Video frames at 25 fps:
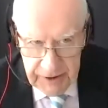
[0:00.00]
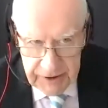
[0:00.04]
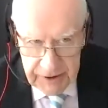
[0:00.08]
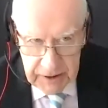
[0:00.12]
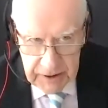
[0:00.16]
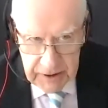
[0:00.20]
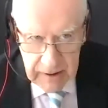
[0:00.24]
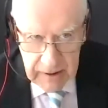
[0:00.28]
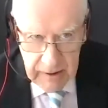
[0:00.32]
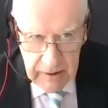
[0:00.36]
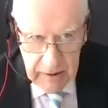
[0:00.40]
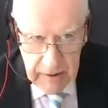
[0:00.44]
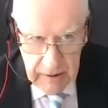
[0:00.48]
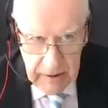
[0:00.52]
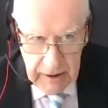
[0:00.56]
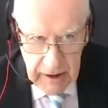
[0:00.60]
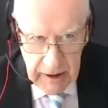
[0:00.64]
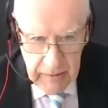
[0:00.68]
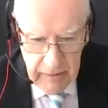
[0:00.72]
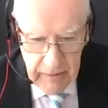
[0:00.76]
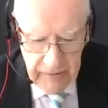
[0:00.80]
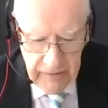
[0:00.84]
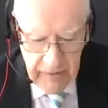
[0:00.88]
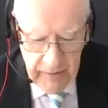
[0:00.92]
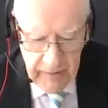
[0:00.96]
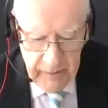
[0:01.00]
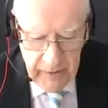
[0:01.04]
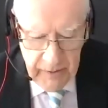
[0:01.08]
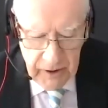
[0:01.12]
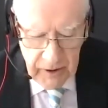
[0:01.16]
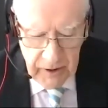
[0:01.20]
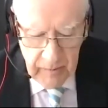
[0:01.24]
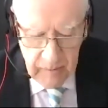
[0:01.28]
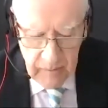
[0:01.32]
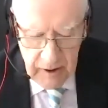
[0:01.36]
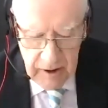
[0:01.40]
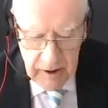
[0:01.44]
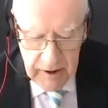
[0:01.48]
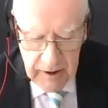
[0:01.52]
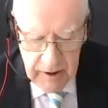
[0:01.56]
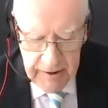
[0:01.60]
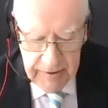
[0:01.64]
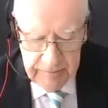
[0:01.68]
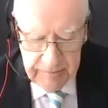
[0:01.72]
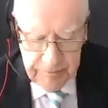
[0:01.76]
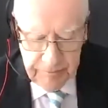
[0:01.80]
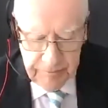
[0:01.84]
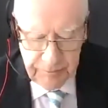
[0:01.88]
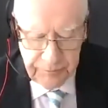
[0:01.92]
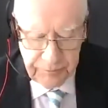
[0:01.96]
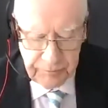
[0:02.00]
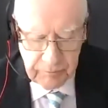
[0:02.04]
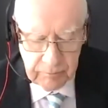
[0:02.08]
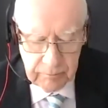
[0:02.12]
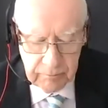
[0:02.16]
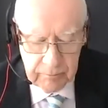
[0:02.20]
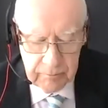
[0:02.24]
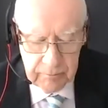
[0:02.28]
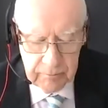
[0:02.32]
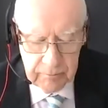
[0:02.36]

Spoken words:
and the rest going to the bottom line.